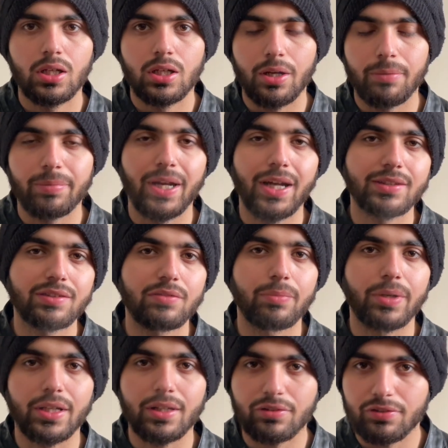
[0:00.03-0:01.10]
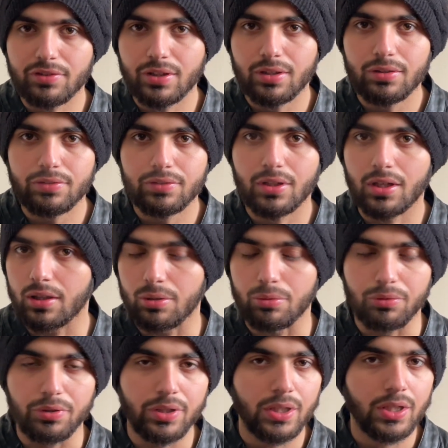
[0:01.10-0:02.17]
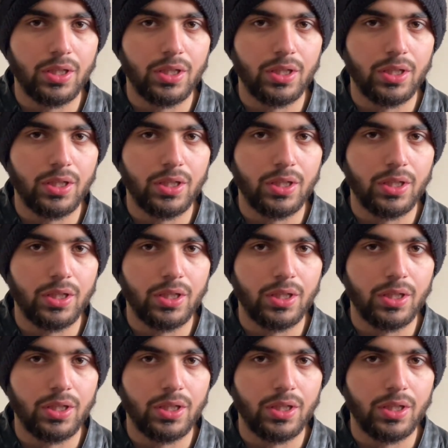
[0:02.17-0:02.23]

I practice my English skills alone.